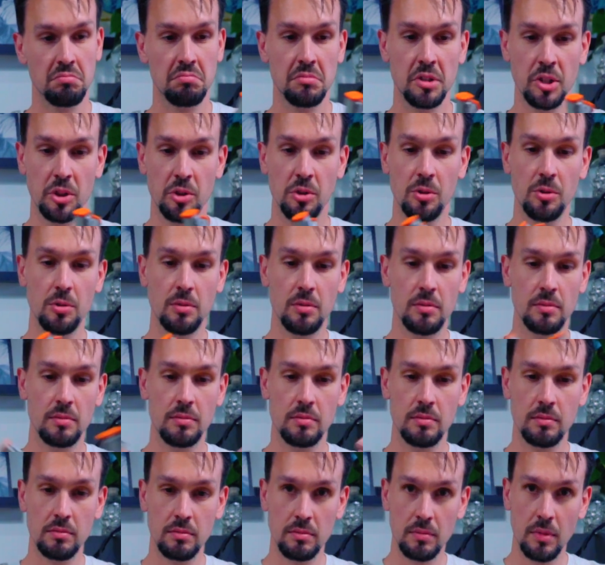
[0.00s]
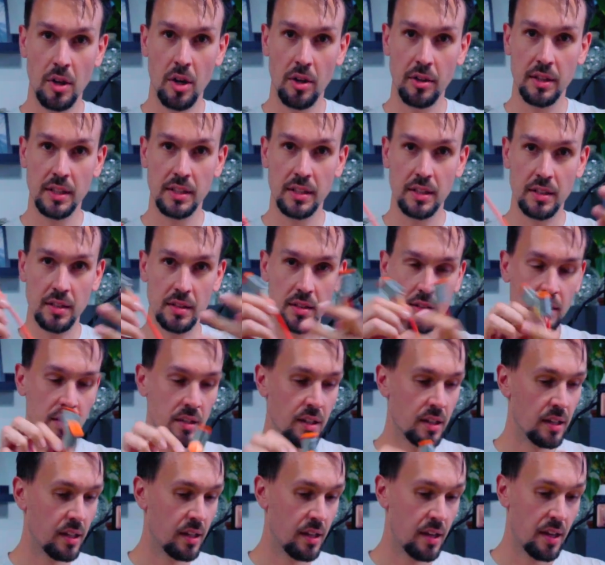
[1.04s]
two harnesses.
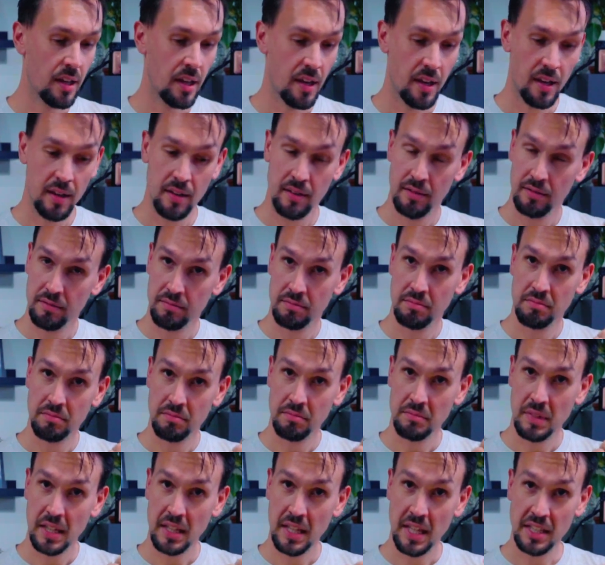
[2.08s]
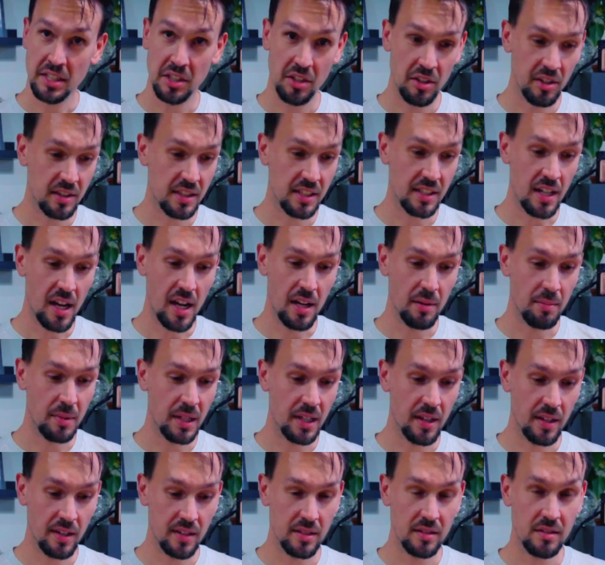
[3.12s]
And that's a good sign
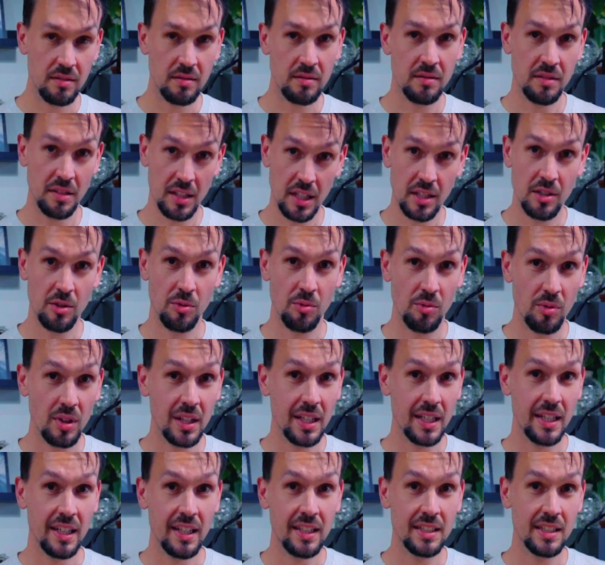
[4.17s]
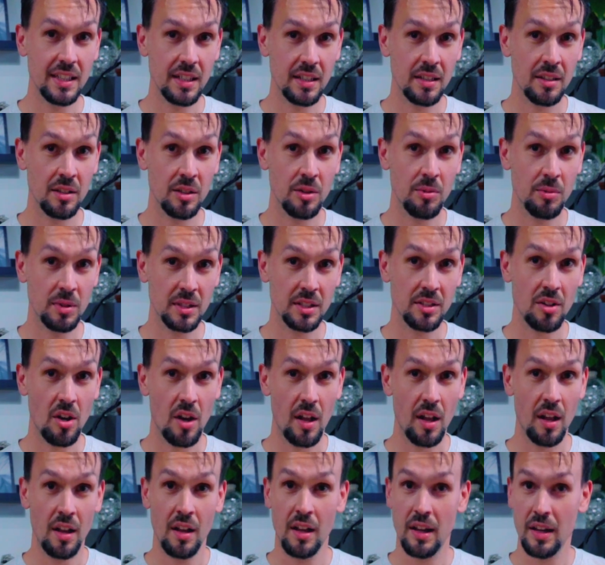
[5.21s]
because these are really easy to
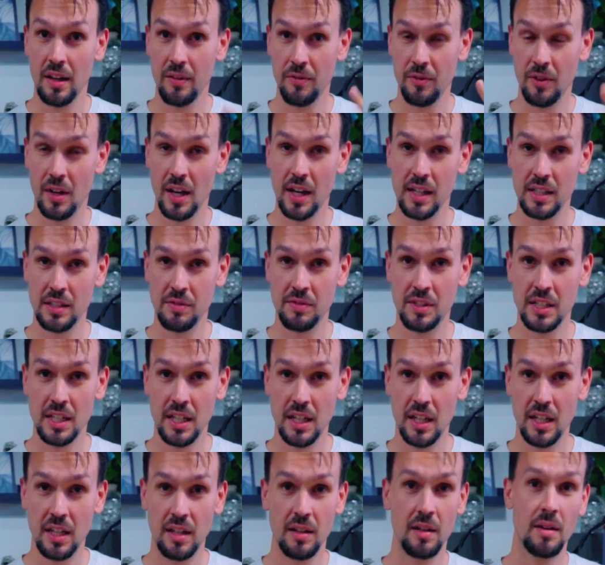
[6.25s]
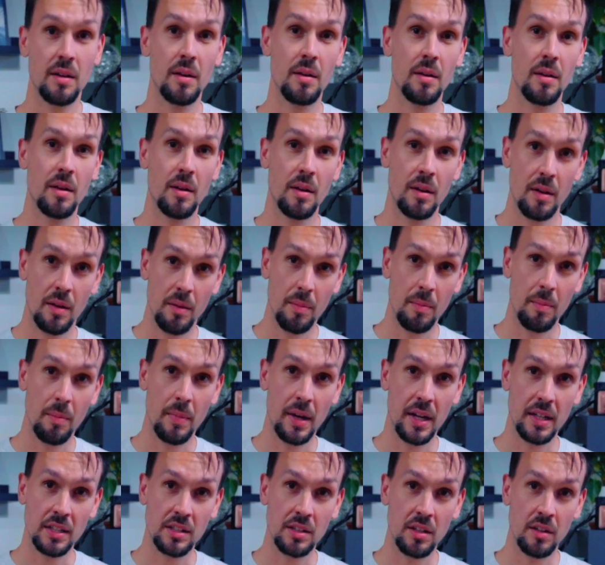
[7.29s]
install. If you guys have seen my
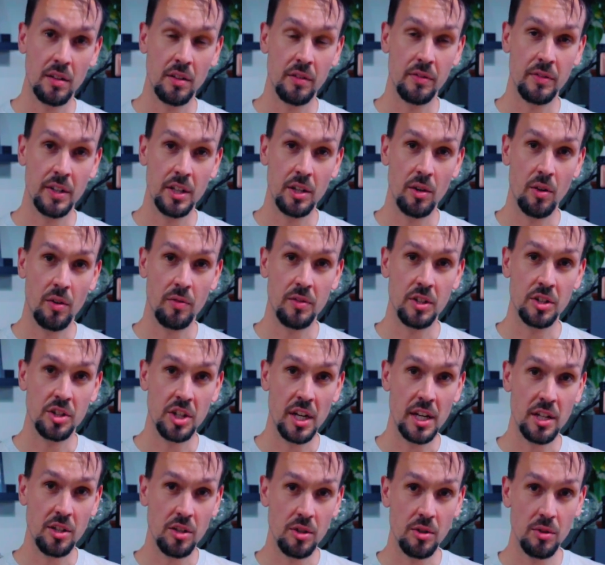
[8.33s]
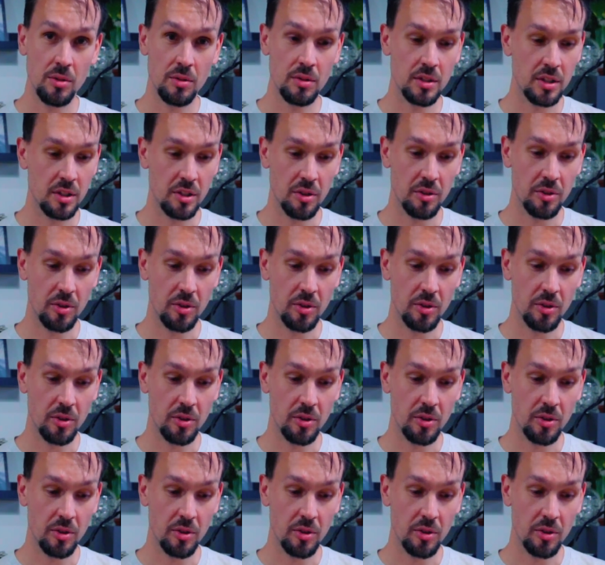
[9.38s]
install video of the J2s, you'll